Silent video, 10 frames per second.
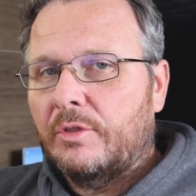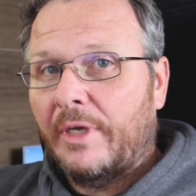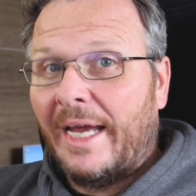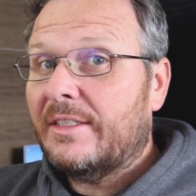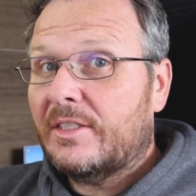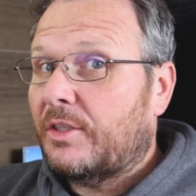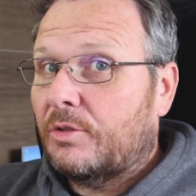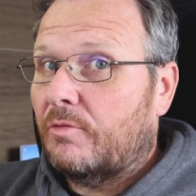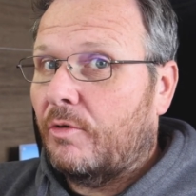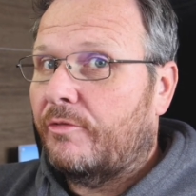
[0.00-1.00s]
You can sync
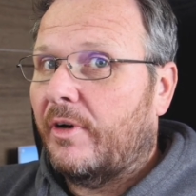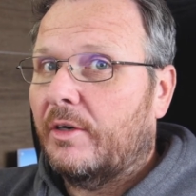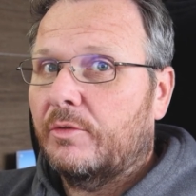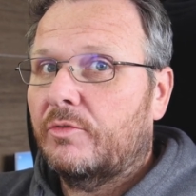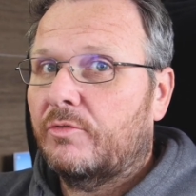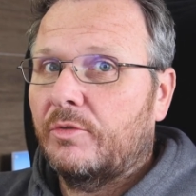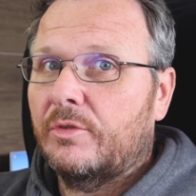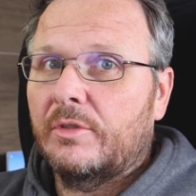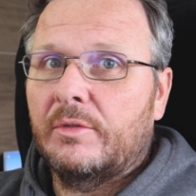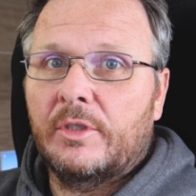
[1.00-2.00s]
your raw files through
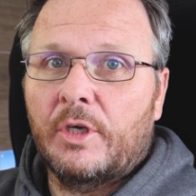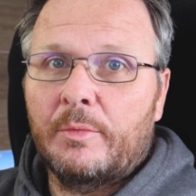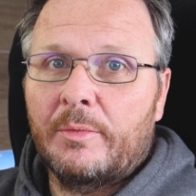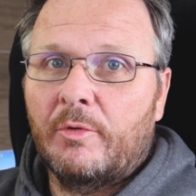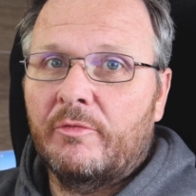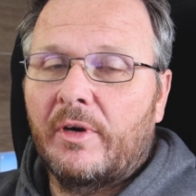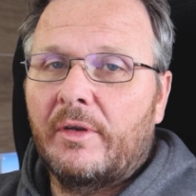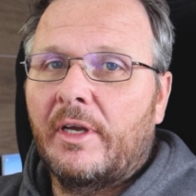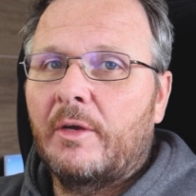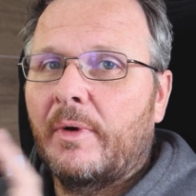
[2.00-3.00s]
to Adobe
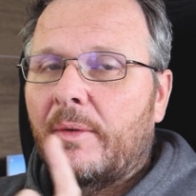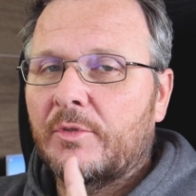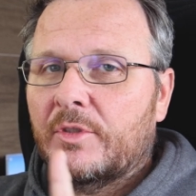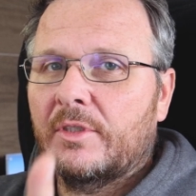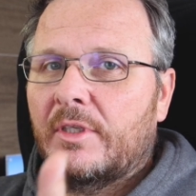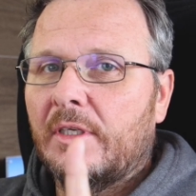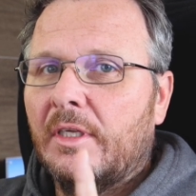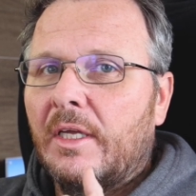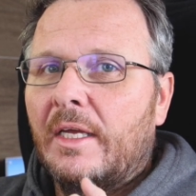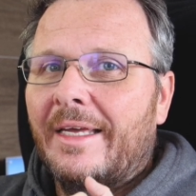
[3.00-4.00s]
Portfolio, but I'm just gonna
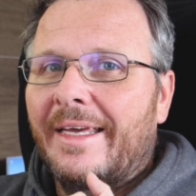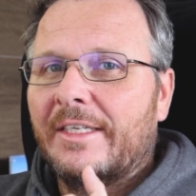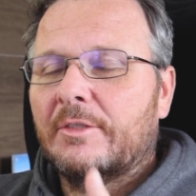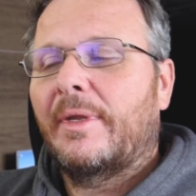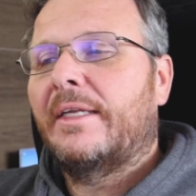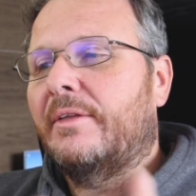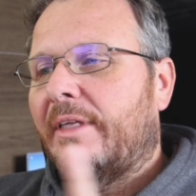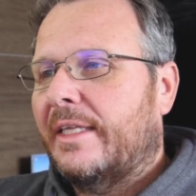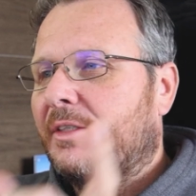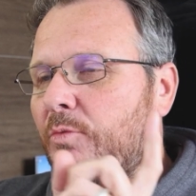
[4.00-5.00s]
explain at
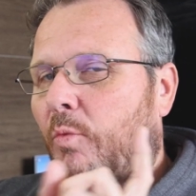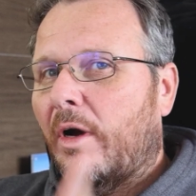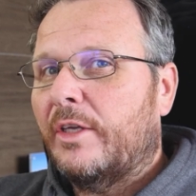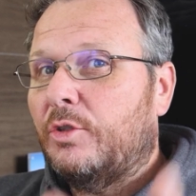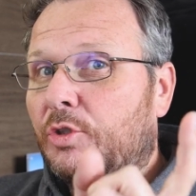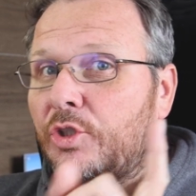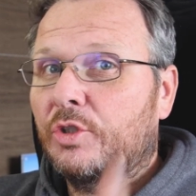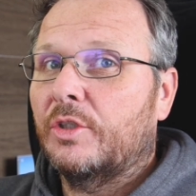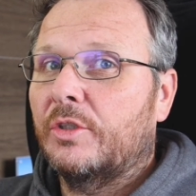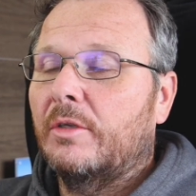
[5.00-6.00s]
the end why you
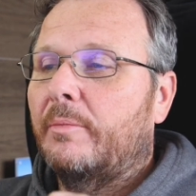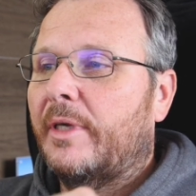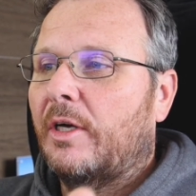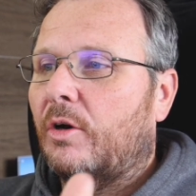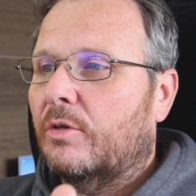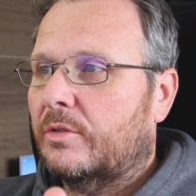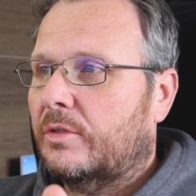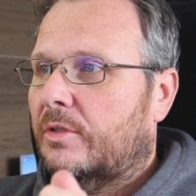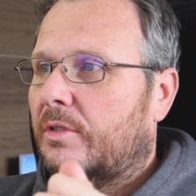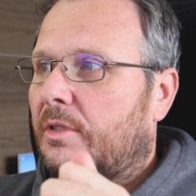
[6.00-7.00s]
shouldn't
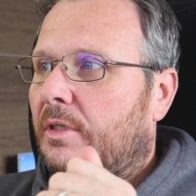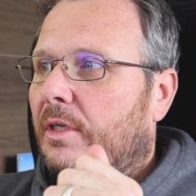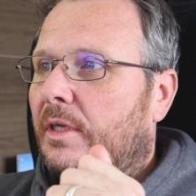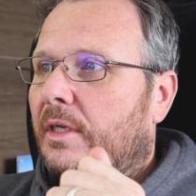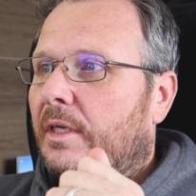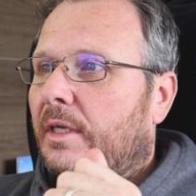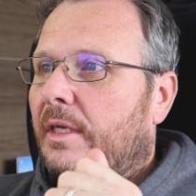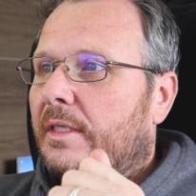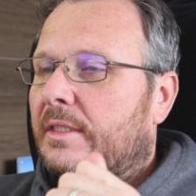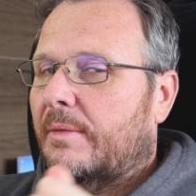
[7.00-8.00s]
because
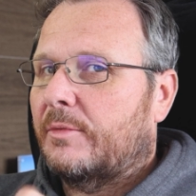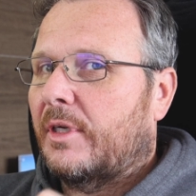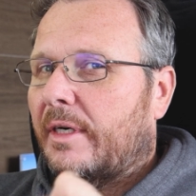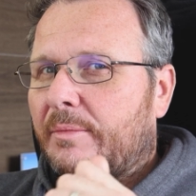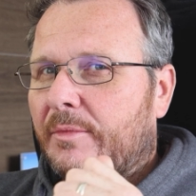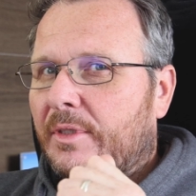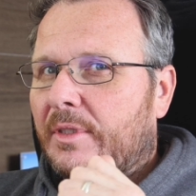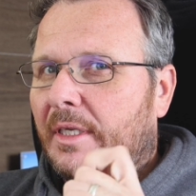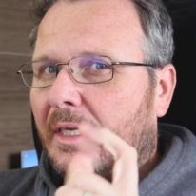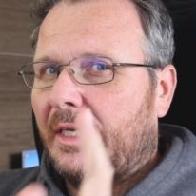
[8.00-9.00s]

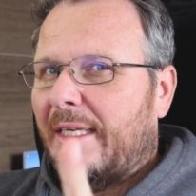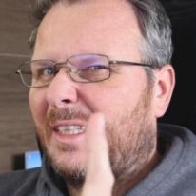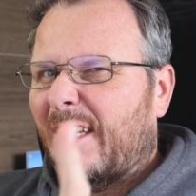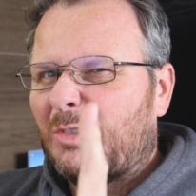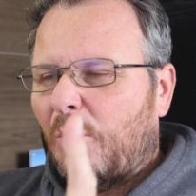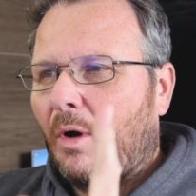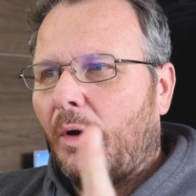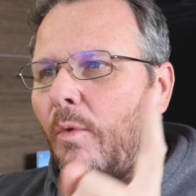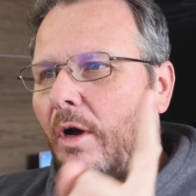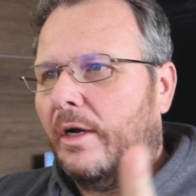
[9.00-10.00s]
sometimes it doesn't
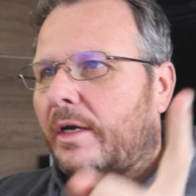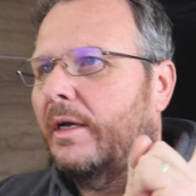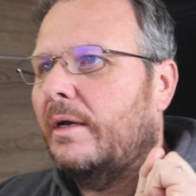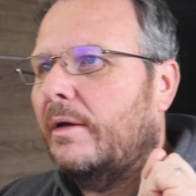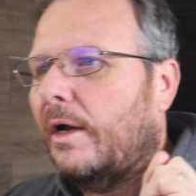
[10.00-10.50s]
quite work.